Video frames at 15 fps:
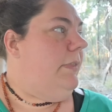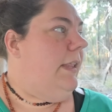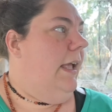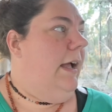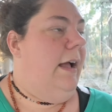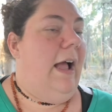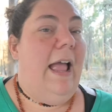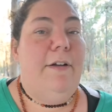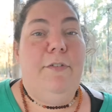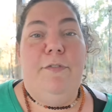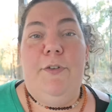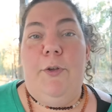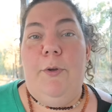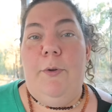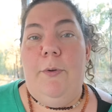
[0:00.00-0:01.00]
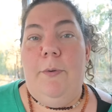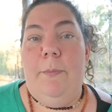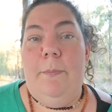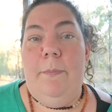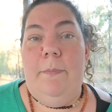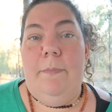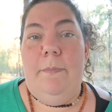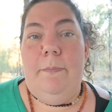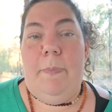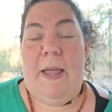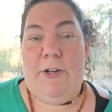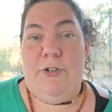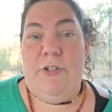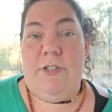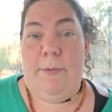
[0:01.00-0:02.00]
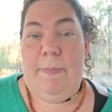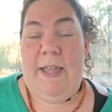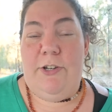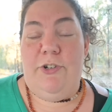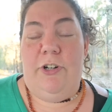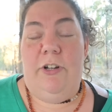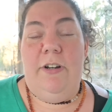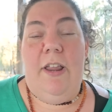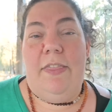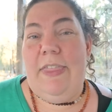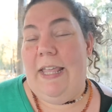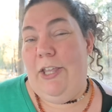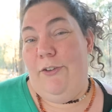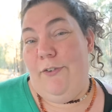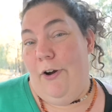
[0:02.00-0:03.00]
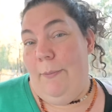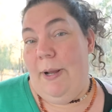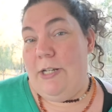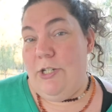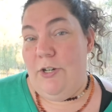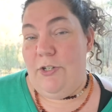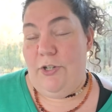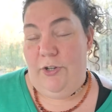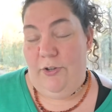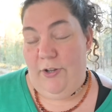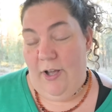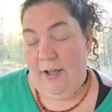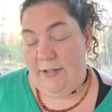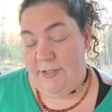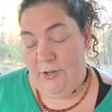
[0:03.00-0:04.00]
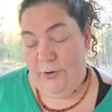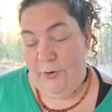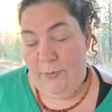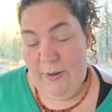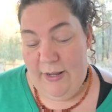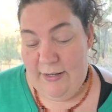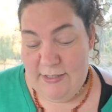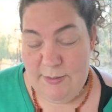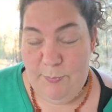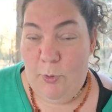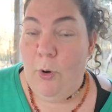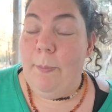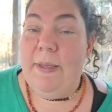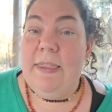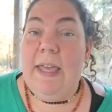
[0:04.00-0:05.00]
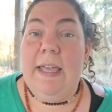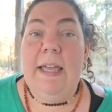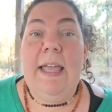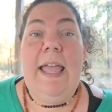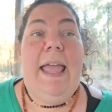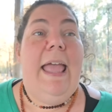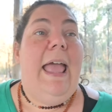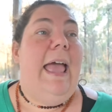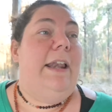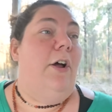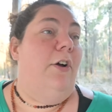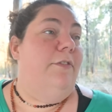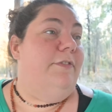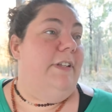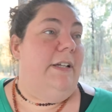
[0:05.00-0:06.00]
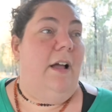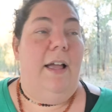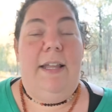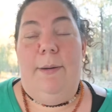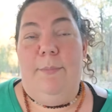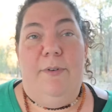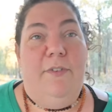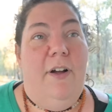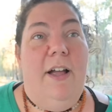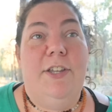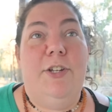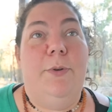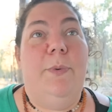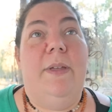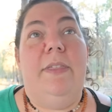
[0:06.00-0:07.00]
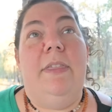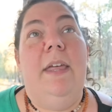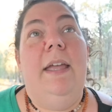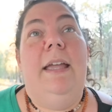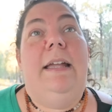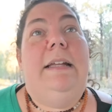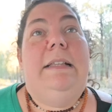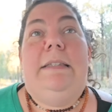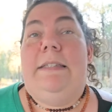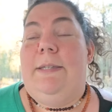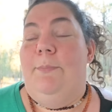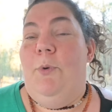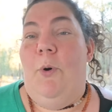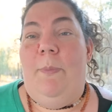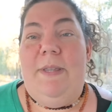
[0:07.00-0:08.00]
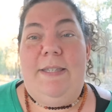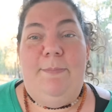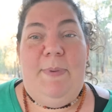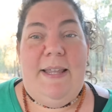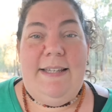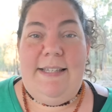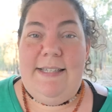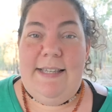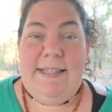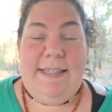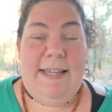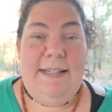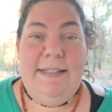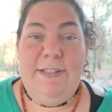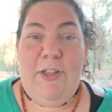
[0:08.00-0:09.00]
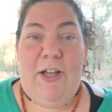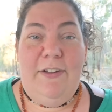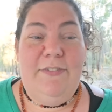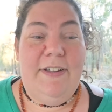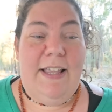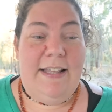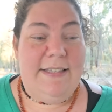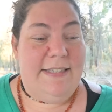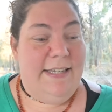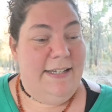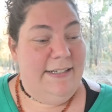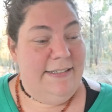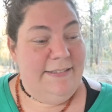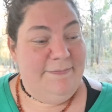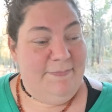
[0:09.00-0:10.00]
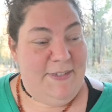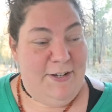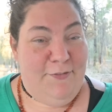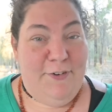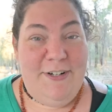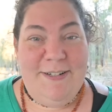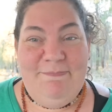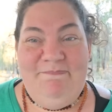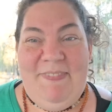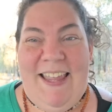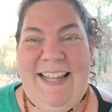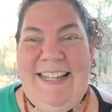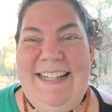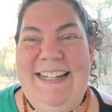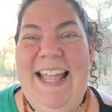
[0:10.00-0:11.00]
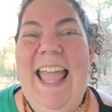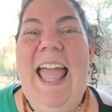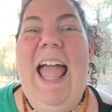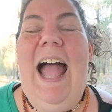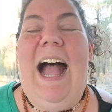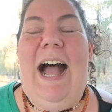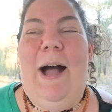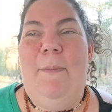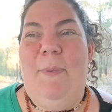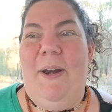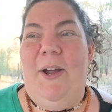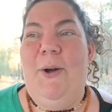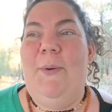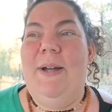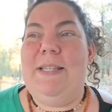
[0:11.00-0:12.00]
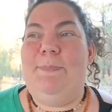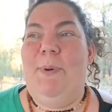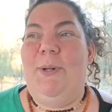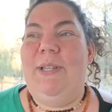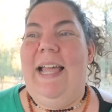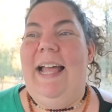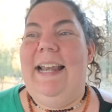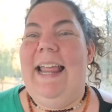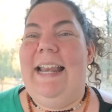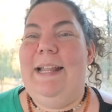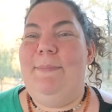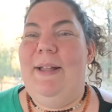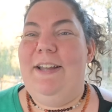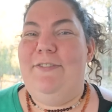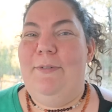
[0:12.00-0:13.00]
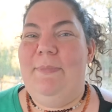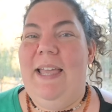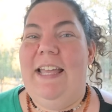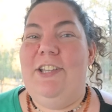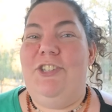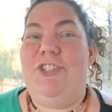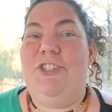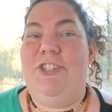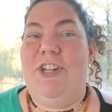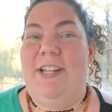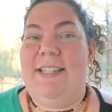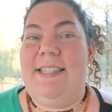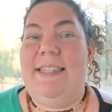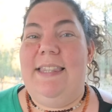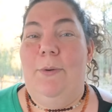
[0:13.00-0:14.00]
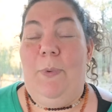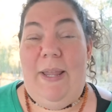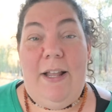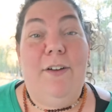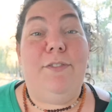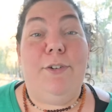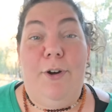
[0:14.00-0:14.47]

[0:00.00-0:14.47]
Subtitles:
I have a few patrons on Patreon. Thank you very much to you guys who support me there, and hopefully I can provide you with some more bits and pieces as life gets different. But I always pull out any money from there just the week of the